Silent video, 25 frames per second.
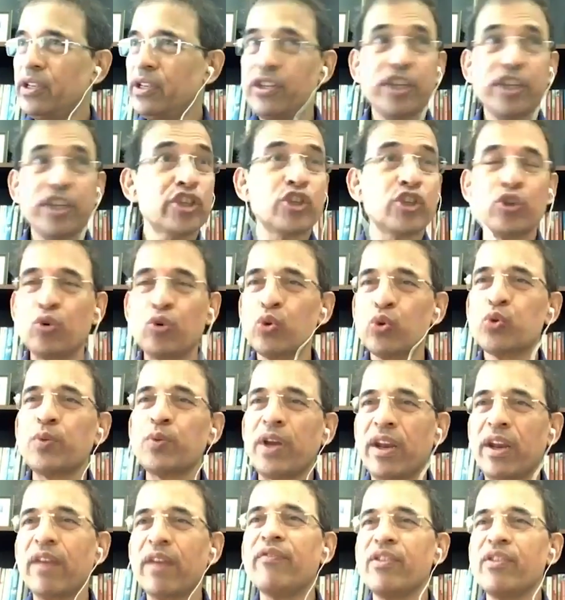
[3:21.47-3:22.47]
He just knows
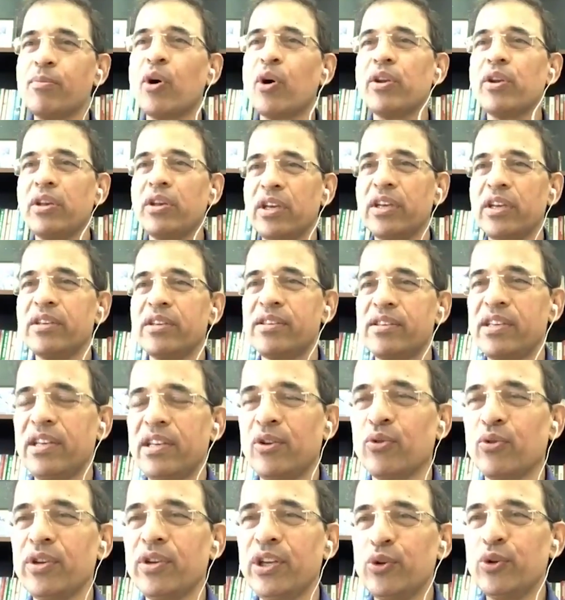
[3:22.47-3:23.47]
where everybody is.
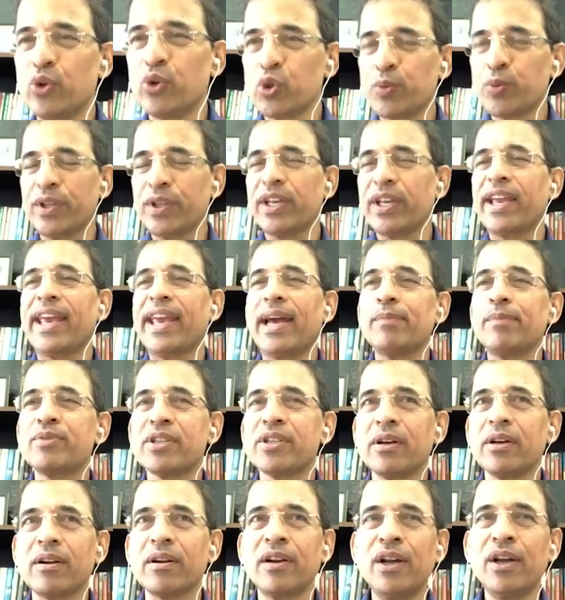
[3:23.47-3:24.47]
He knows where the
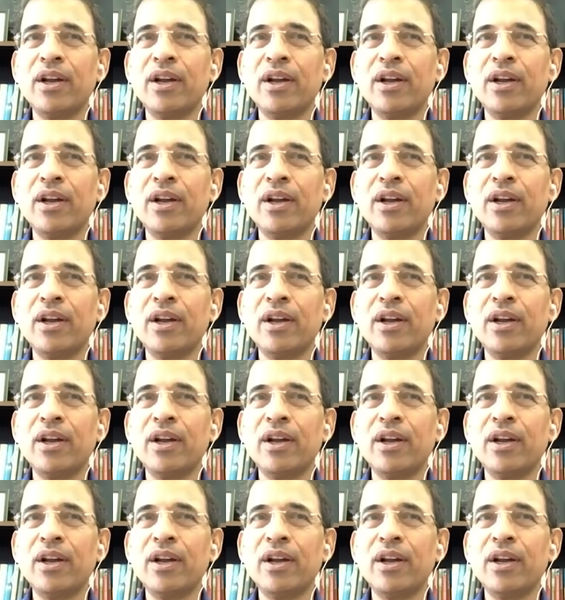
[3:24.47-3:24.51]
gaps are.